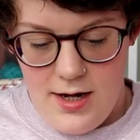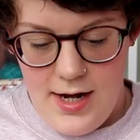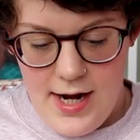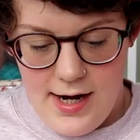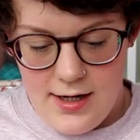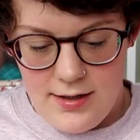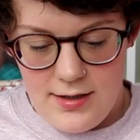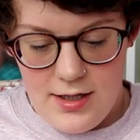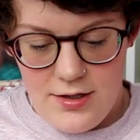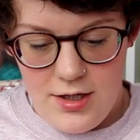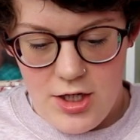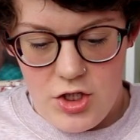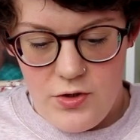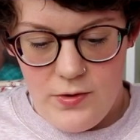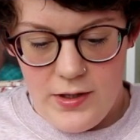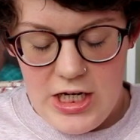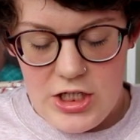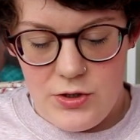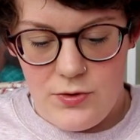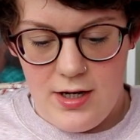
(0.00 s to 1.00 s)
Next is this
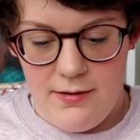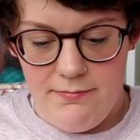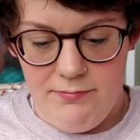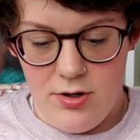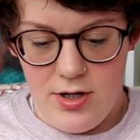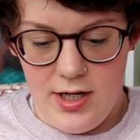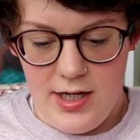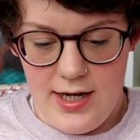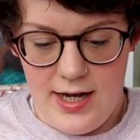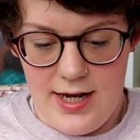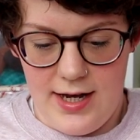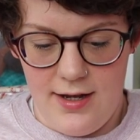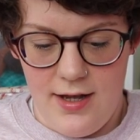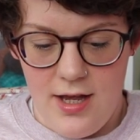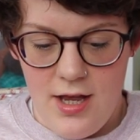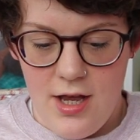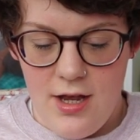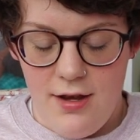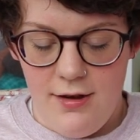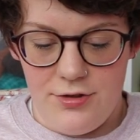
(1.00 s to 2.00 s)
Gwen Square bucket hat.
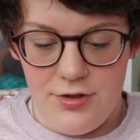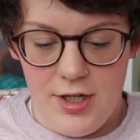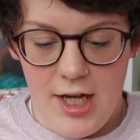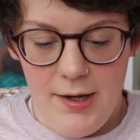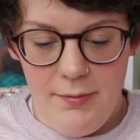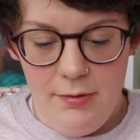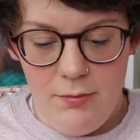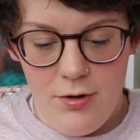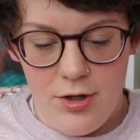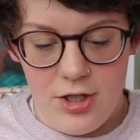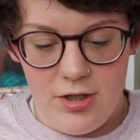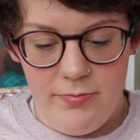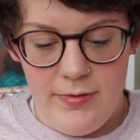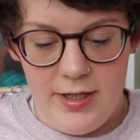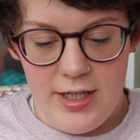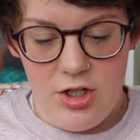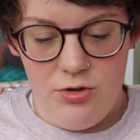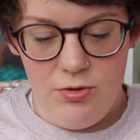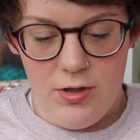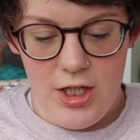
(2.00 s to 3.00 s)
So I've been wanting to
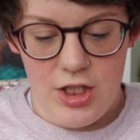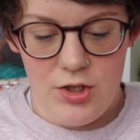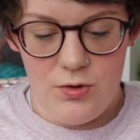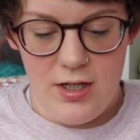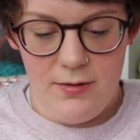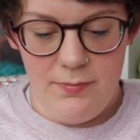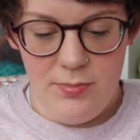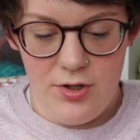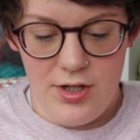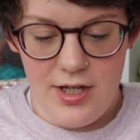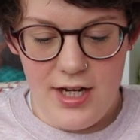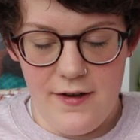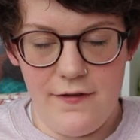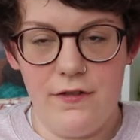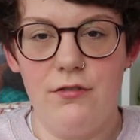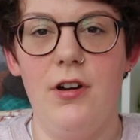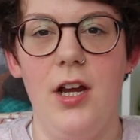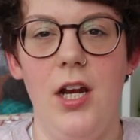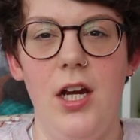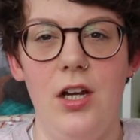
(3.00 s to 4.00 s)
make a Gwen Square bucket hat
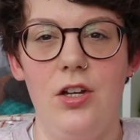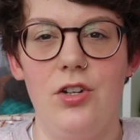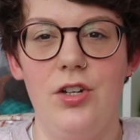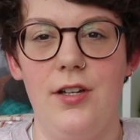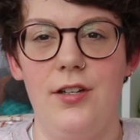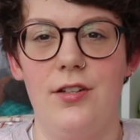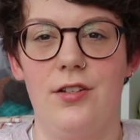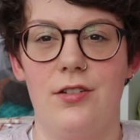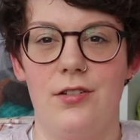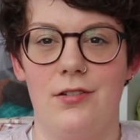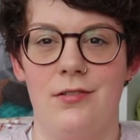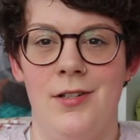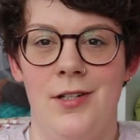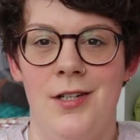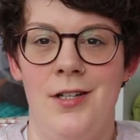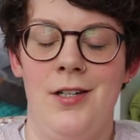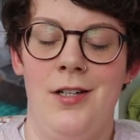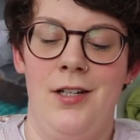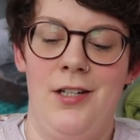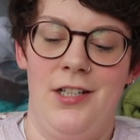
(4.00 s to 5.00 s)
for ages.
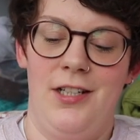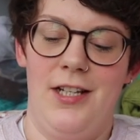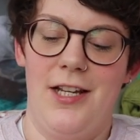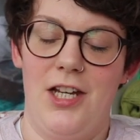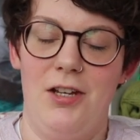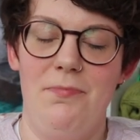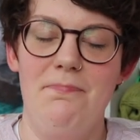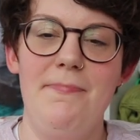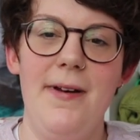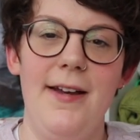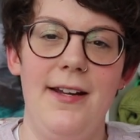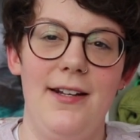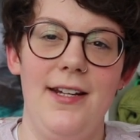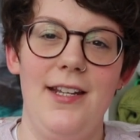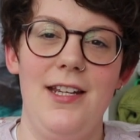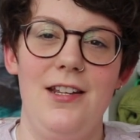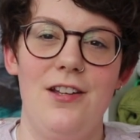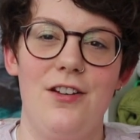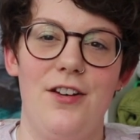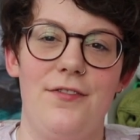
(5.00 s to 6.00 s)
Like
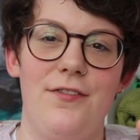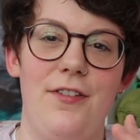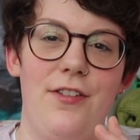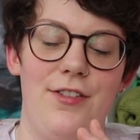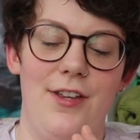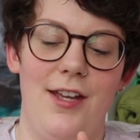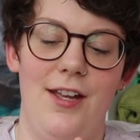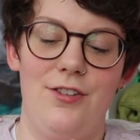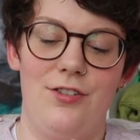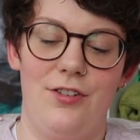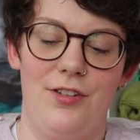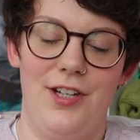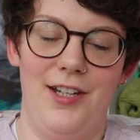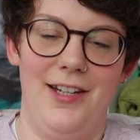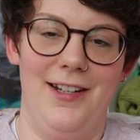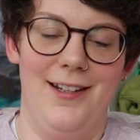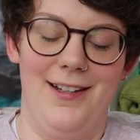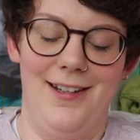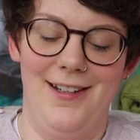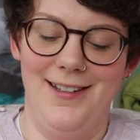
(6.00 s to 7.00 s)
many of the things on
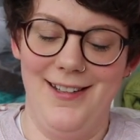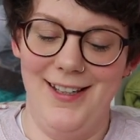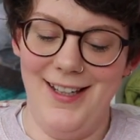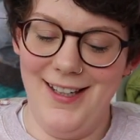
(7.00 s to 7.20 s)
here.